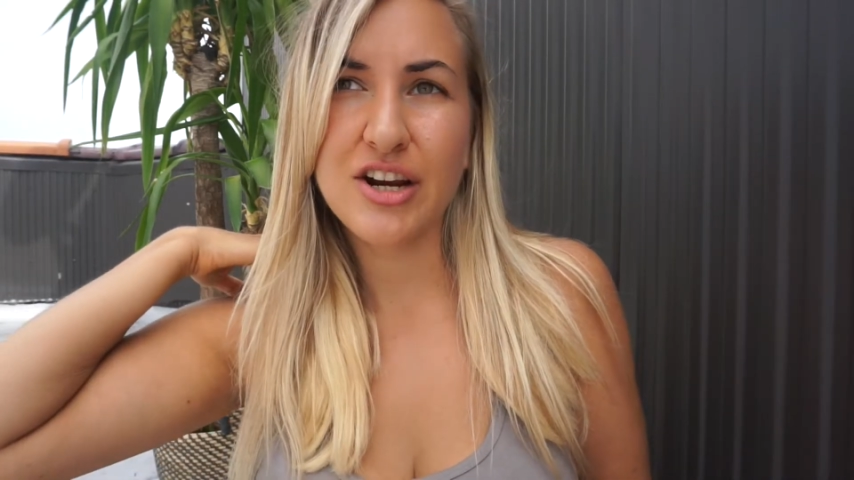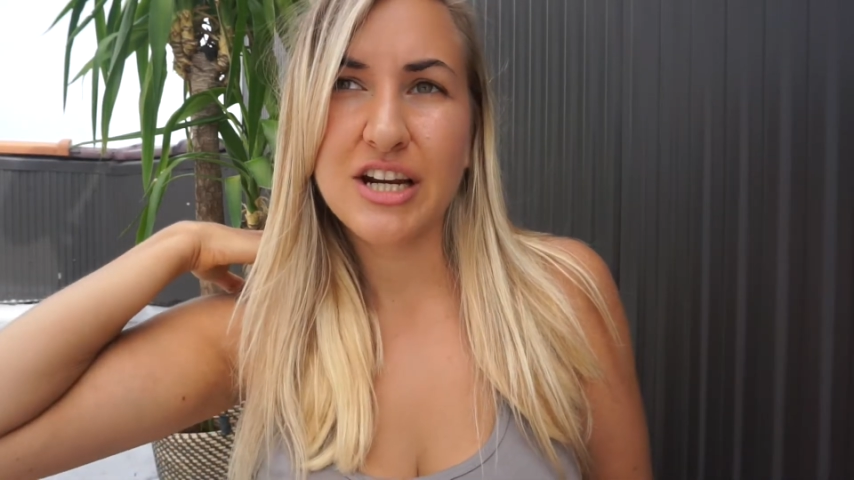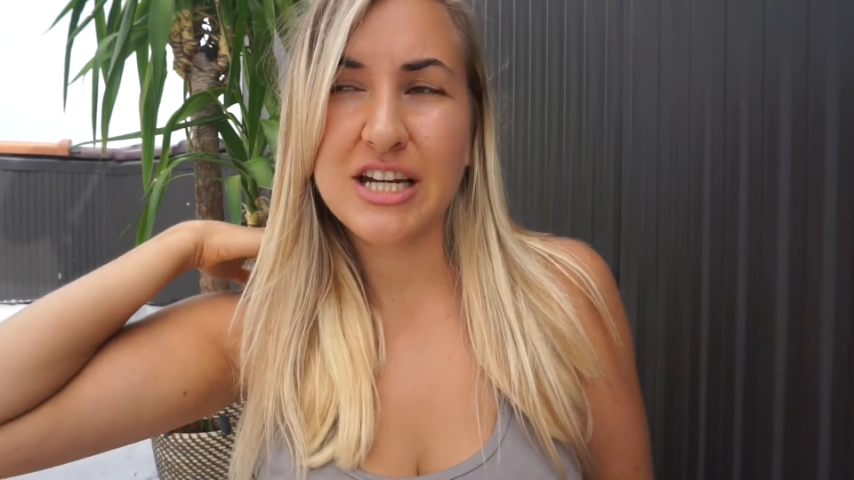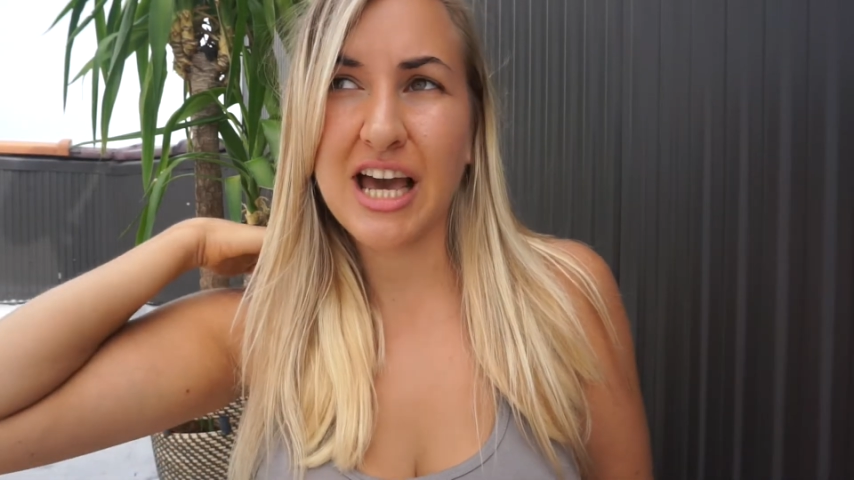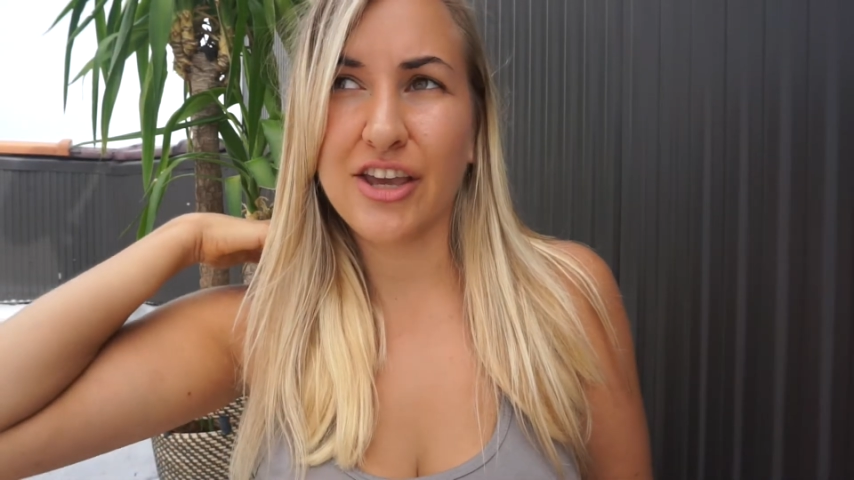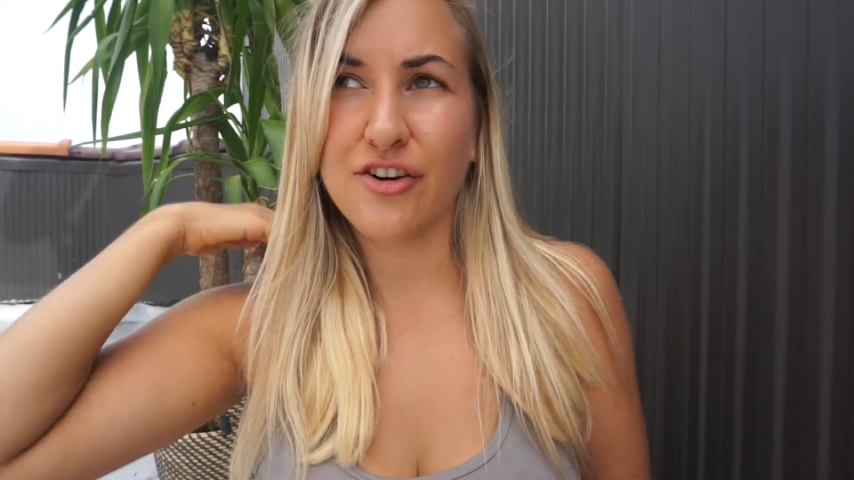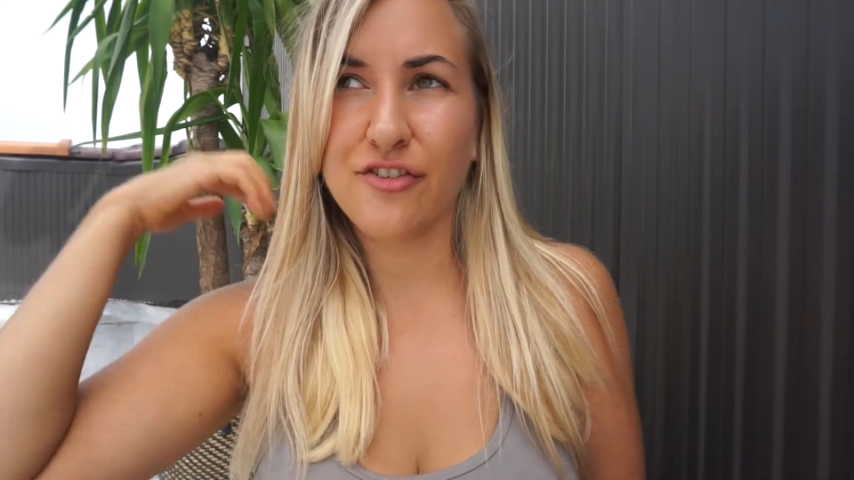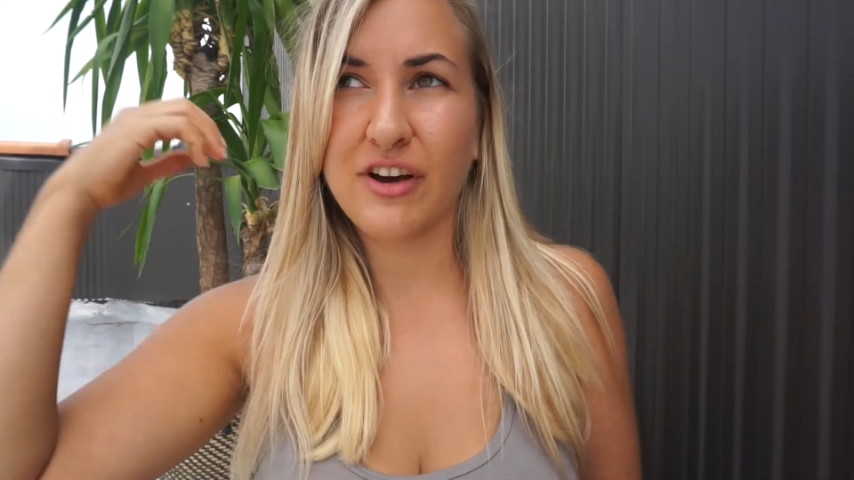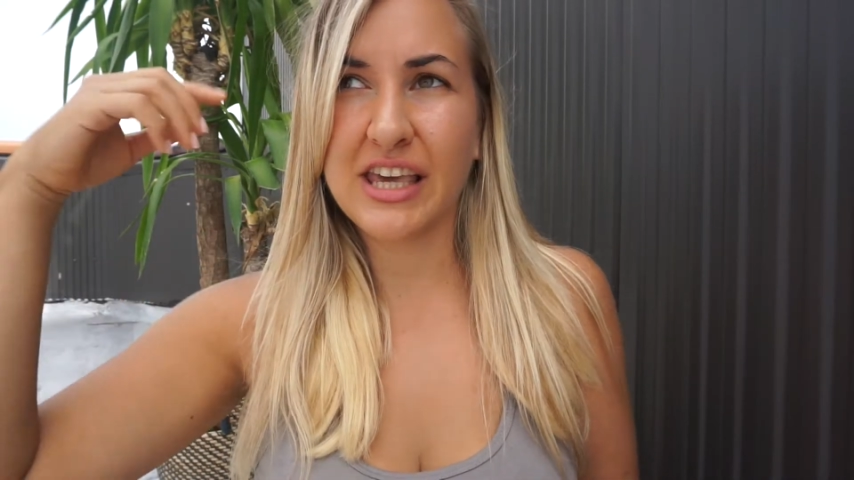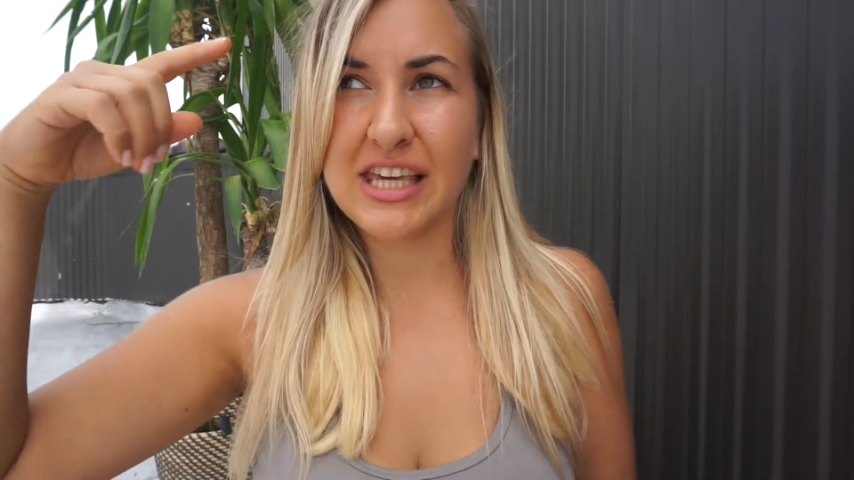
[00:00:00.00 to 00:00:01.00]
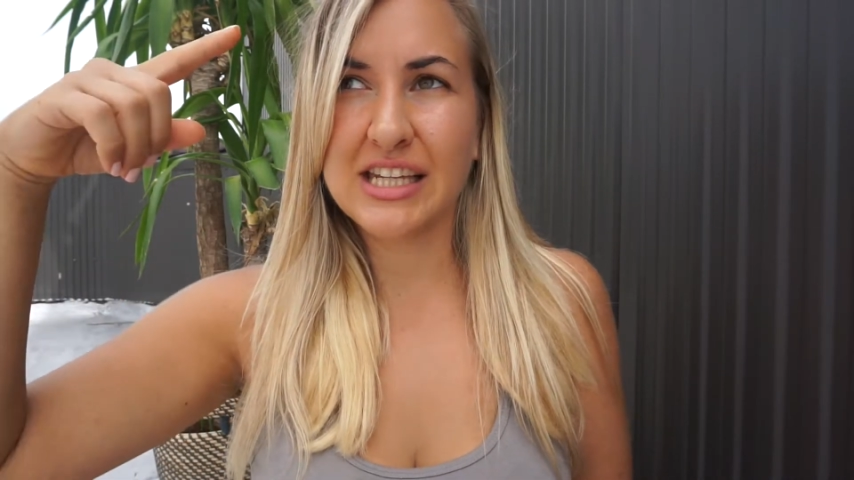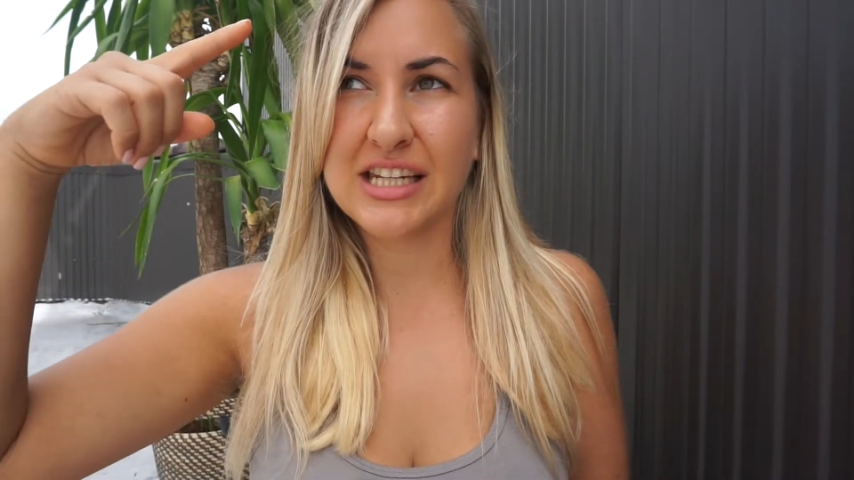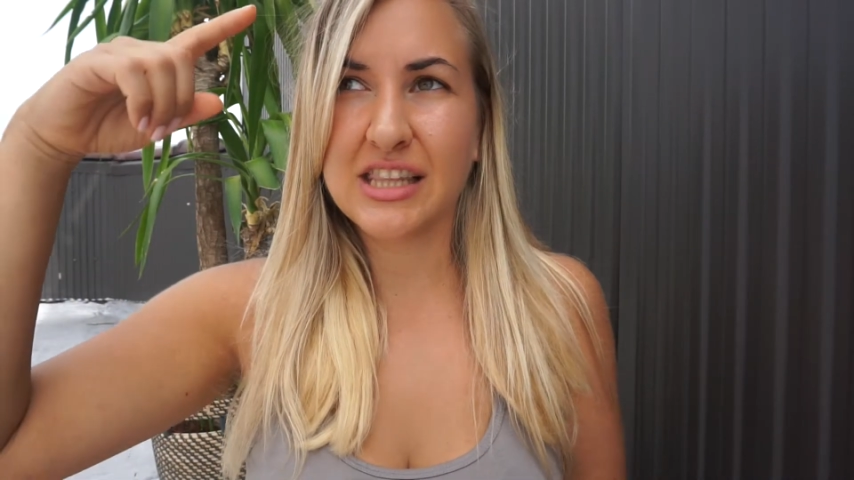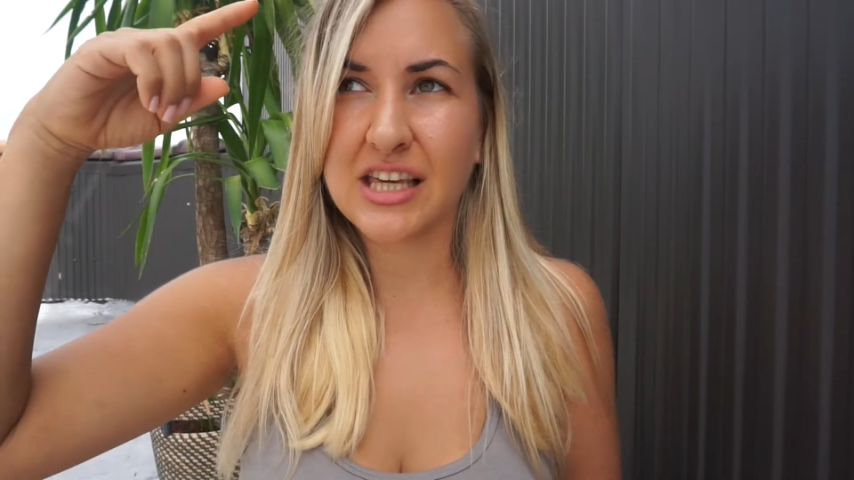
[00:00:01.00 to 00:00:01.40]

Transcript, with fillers: not your fucking,